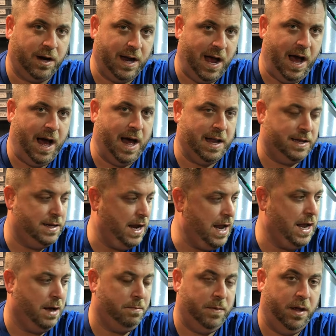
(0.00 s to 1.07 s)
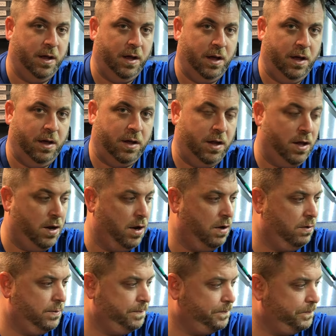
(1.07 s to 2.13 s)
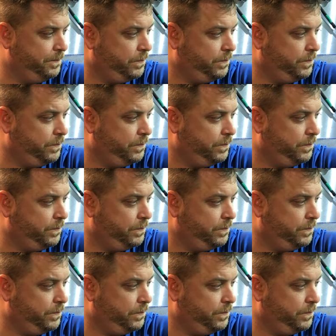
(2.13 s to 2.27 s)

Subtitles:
god damn, you know?